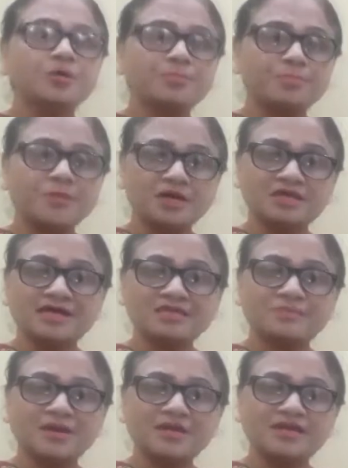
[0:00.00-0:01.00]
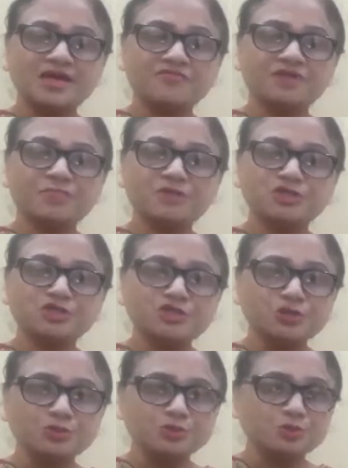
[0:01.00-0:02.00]
that paragraph number
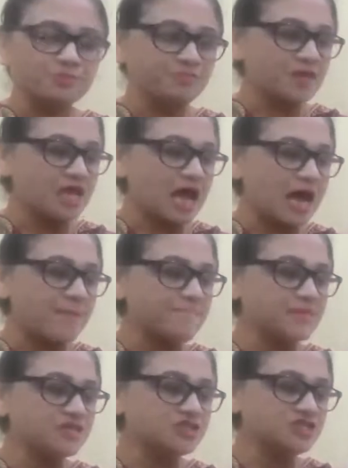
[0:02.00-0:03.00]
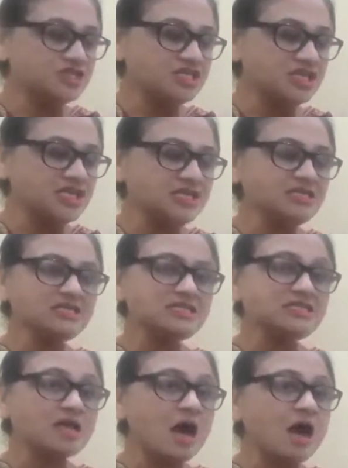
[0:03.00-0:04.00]
2. A machine
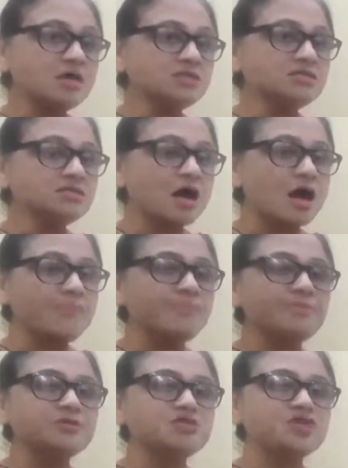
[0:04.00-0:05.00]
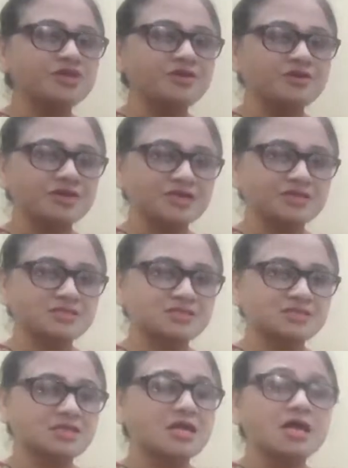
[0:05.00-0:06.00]
starts up chitterings.
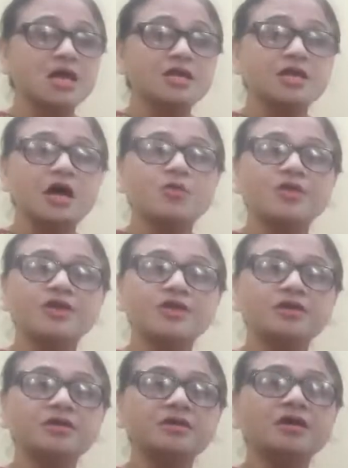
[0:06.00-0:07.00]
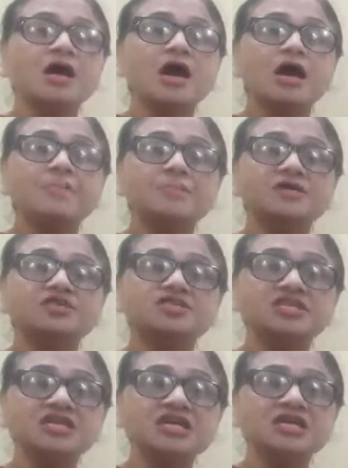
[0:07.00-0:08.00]
Now here a
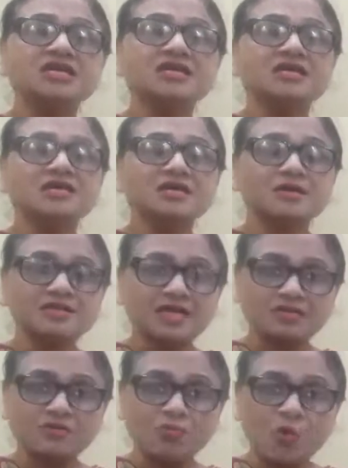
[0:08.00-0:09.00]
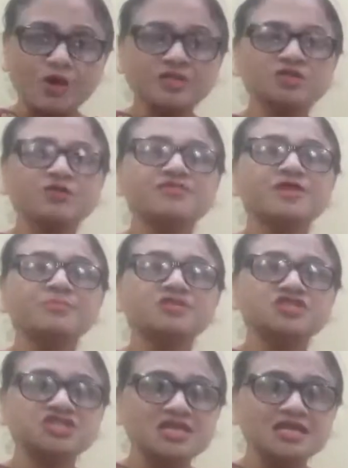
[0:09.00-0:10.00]
machine, that the voice of the
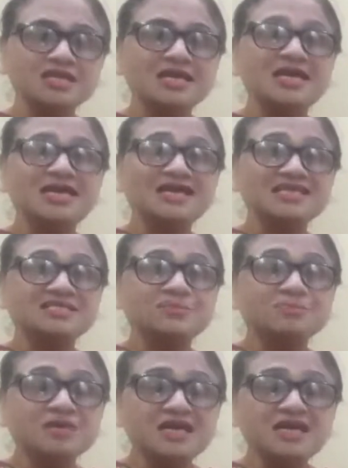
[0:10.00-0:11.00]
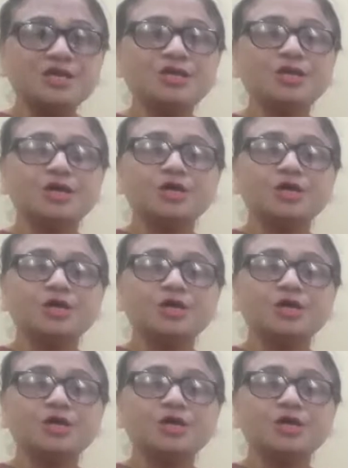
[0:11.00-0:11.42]
machine is being